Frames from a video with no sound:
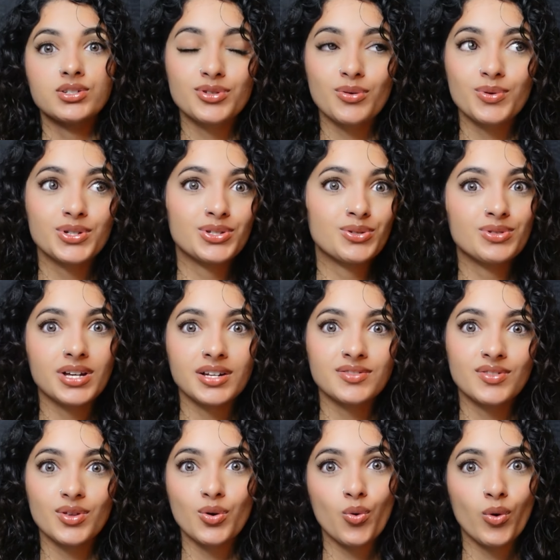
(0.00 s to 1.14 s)
There's always 2 sides
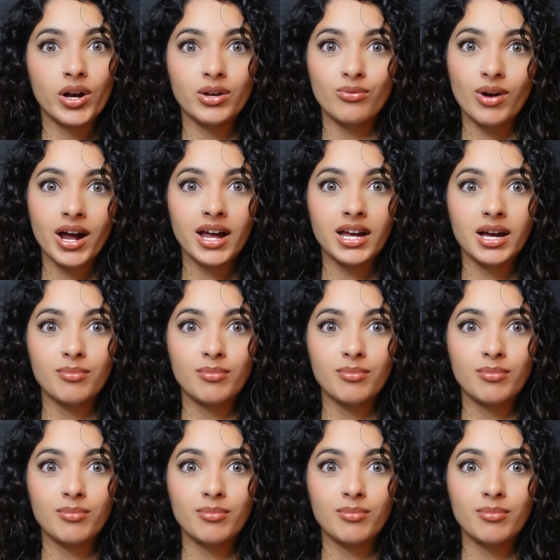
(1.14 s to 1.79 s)
of the coin, right?